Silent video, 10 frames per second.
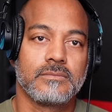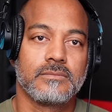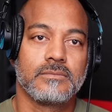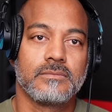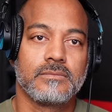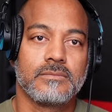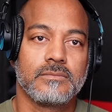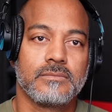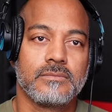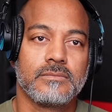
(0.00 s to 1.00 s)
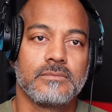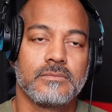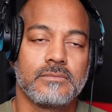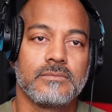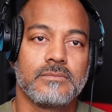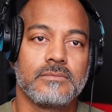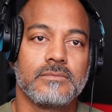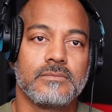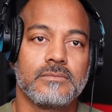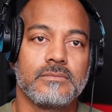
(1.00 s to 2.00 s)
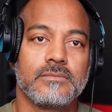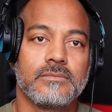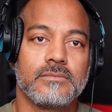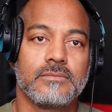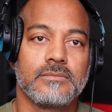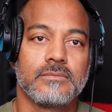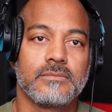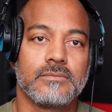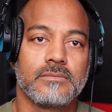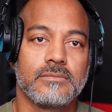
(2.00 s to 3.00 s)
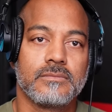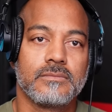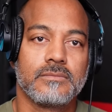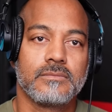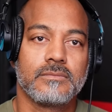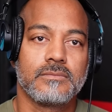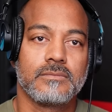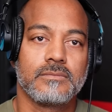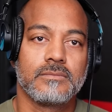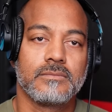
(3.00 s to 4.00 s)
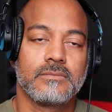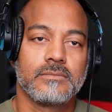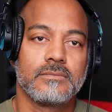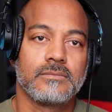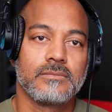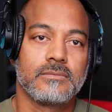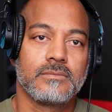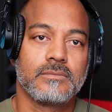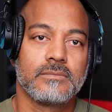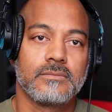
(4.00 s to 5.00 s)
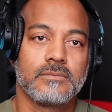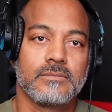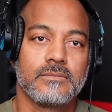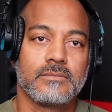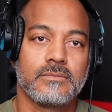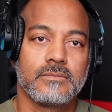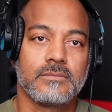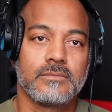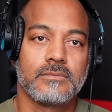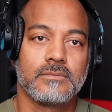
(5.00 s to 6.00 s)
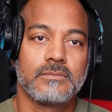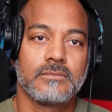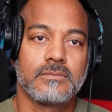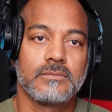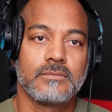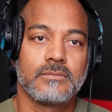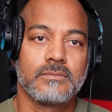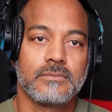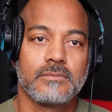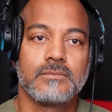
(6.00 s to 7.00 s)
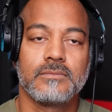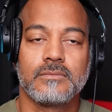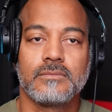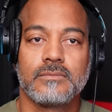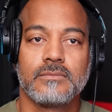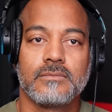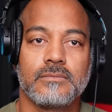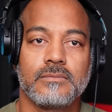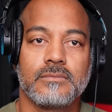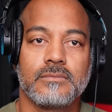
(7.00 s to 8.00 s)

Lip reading: The person shown says nothing.